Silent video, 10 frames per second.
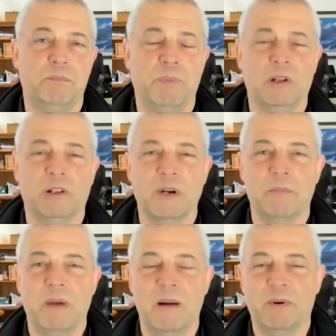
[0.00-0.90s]
pull the rear
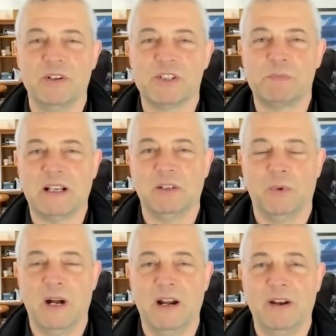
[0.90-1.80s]
bumper, inspect the
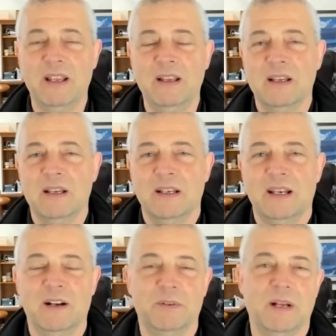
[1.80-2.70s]
wiring.
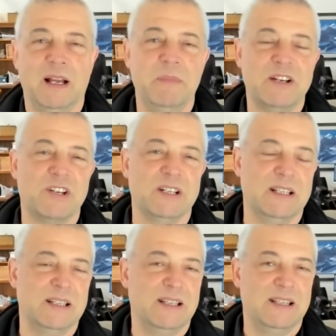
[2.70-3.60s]
Now, I'd mentioned
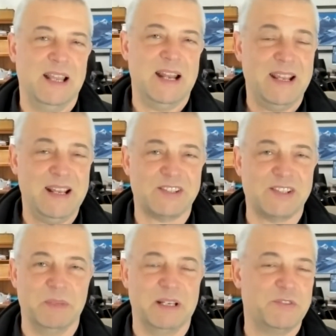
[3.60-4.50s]
they'd hit
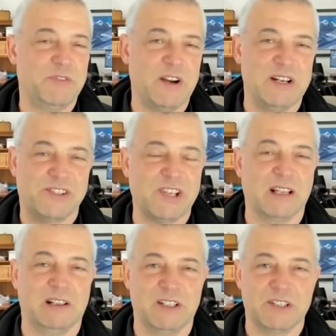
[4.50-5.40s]
something. It was very
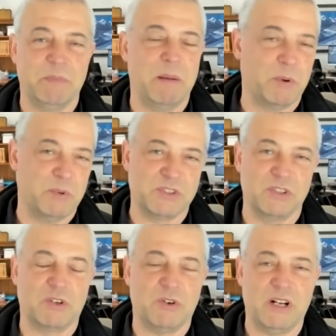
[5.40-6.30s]
subtle because the bumper wasn't
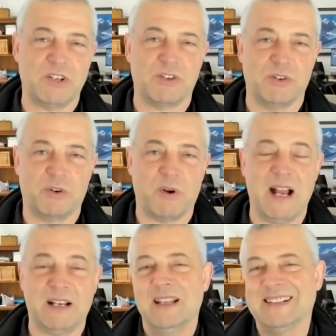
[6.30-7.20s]
crushed or
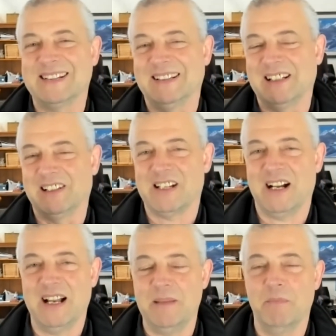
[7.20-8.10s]
cracked. There's a little
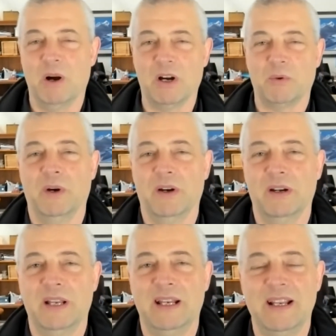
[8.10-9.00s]
tiny mark
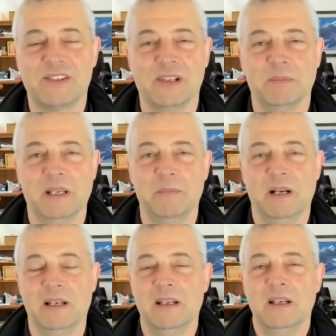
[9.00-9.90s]
where it hit something, but